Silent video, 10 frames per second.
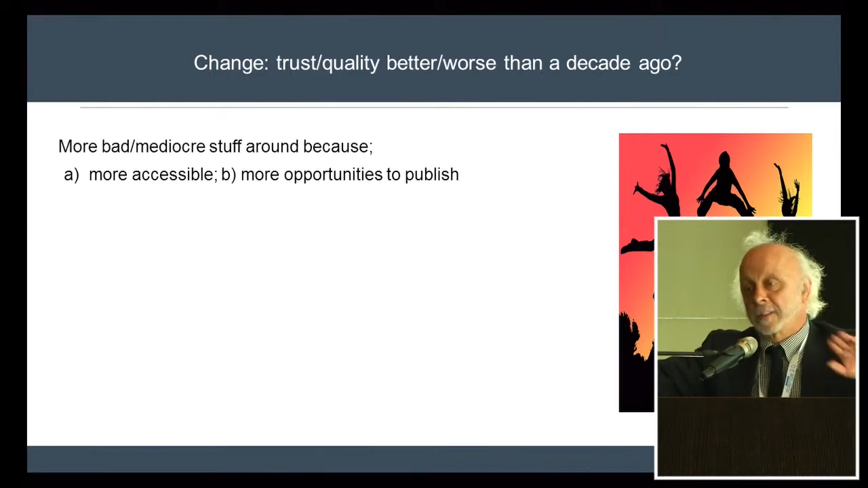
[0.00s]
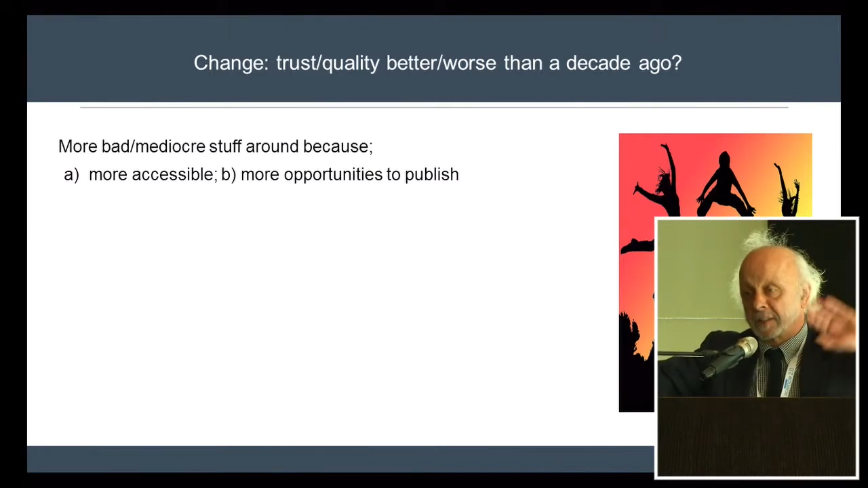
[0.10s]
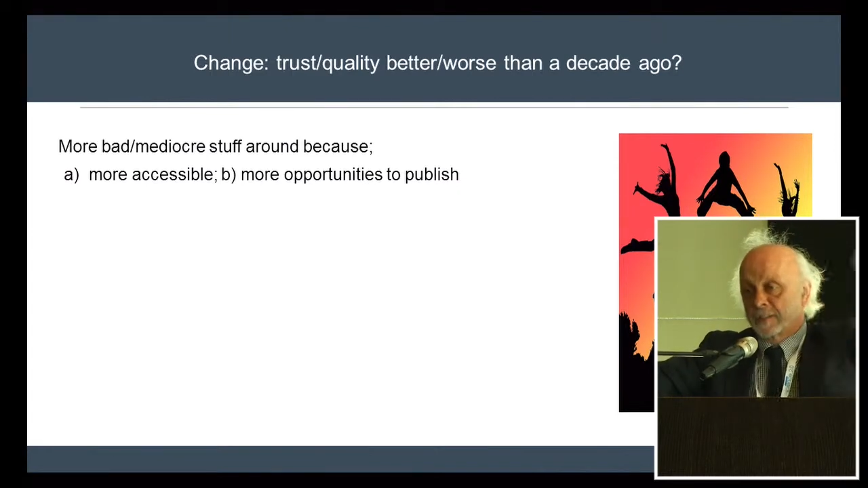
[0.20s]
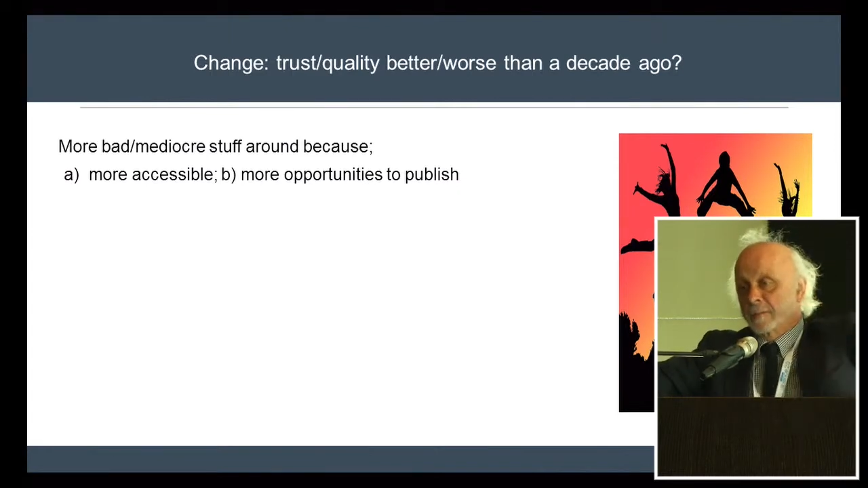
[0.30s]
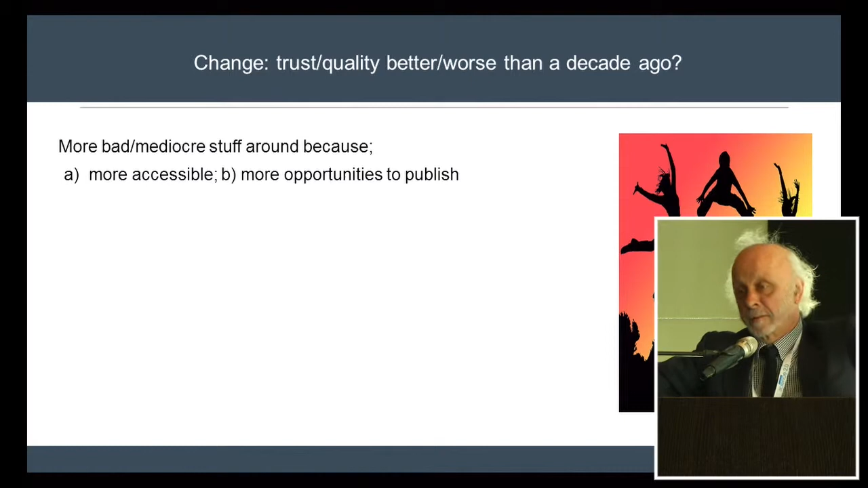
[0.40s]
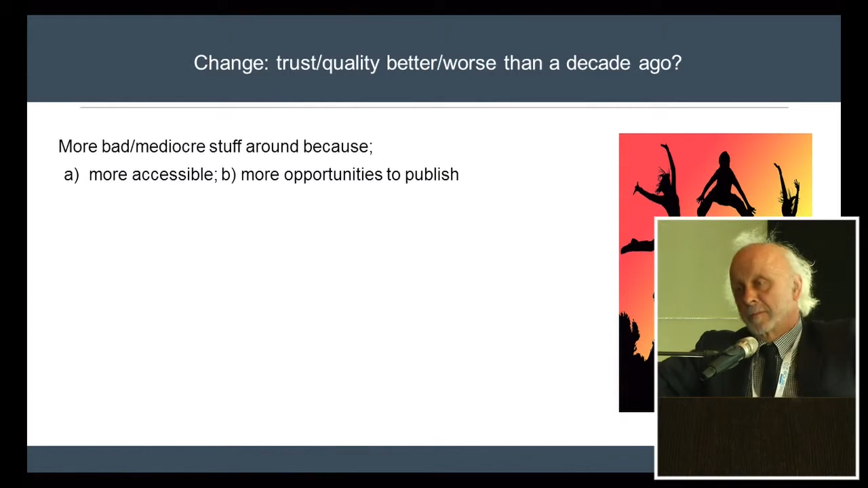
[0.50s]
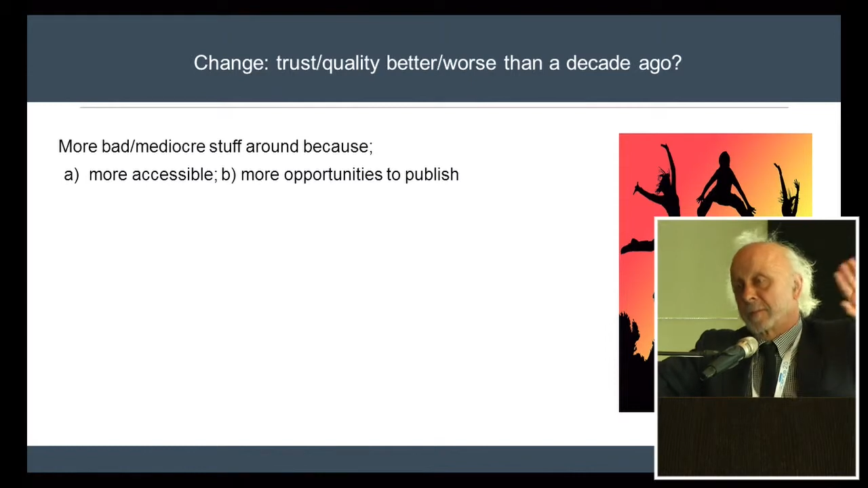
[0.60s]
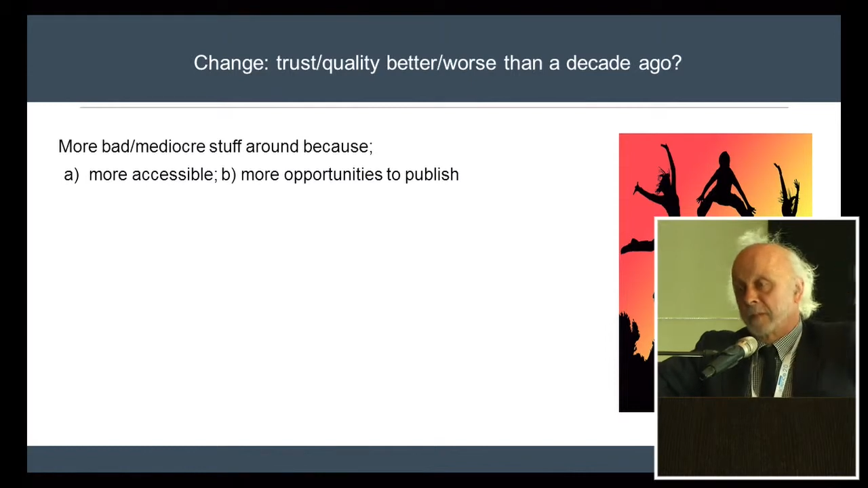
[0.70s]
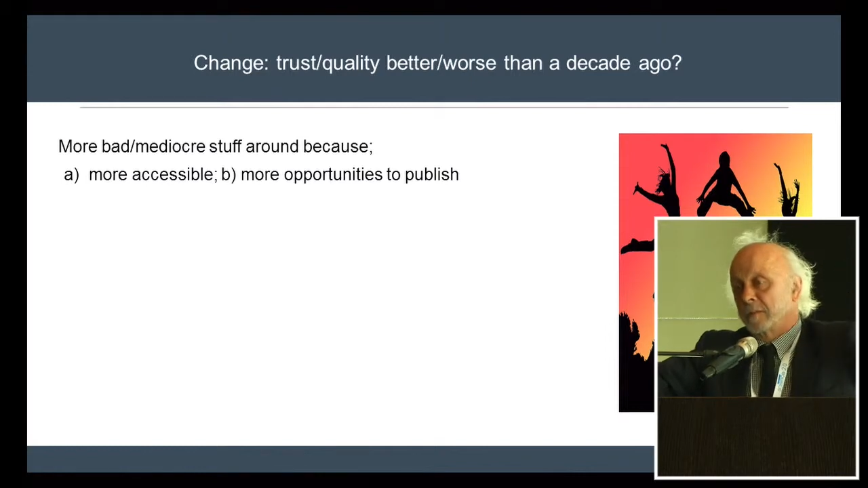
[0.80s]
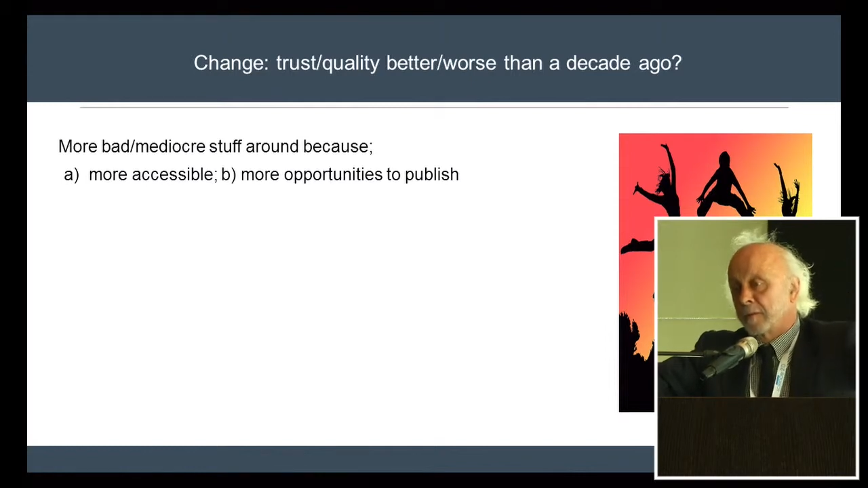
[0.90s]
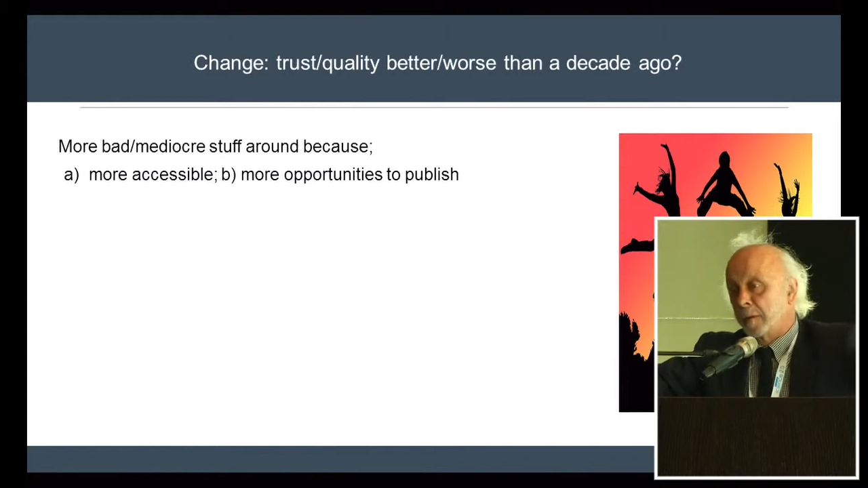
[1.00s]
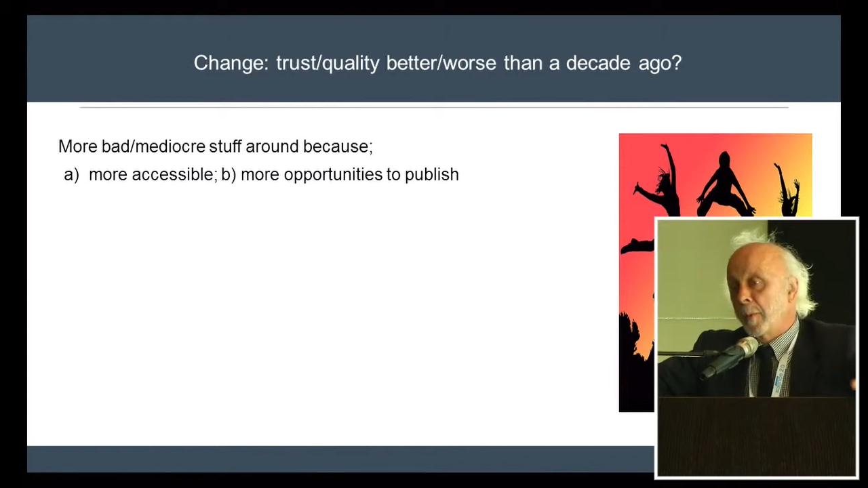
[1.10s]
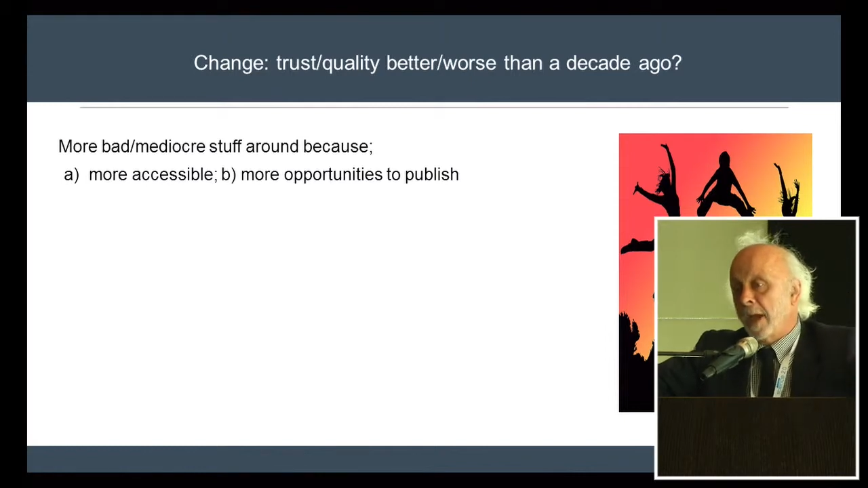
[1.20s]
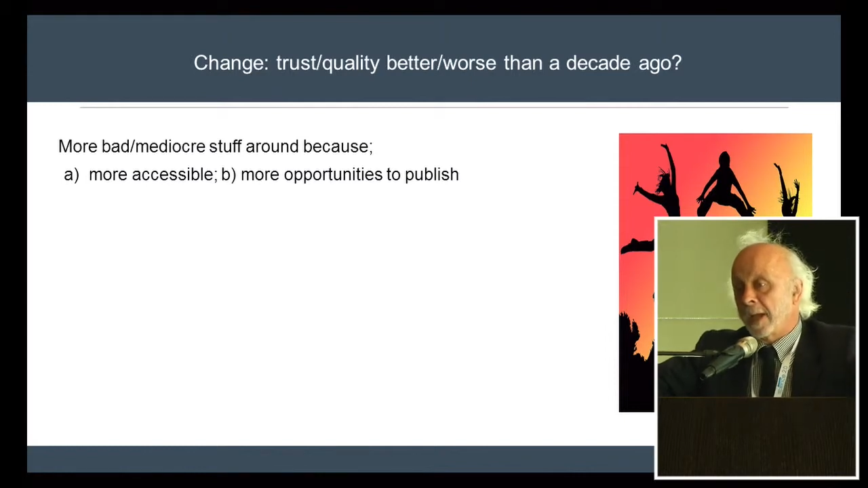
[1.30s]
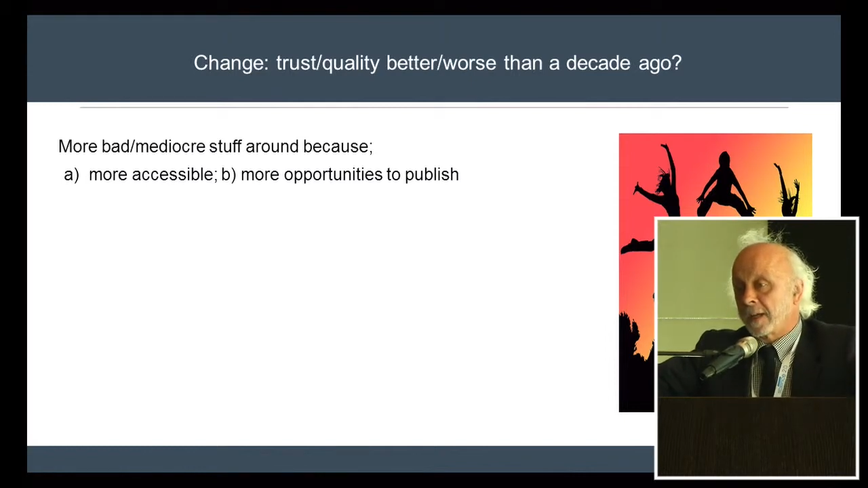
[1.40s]
distance themselves from the
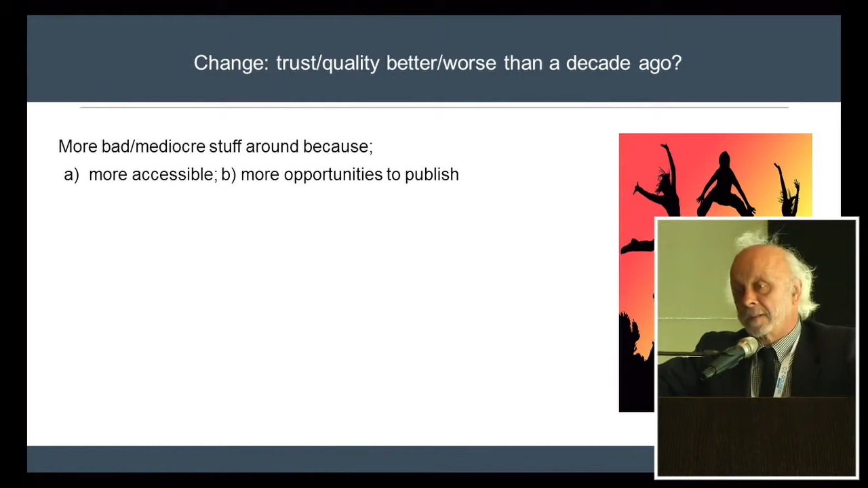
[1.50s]
pack,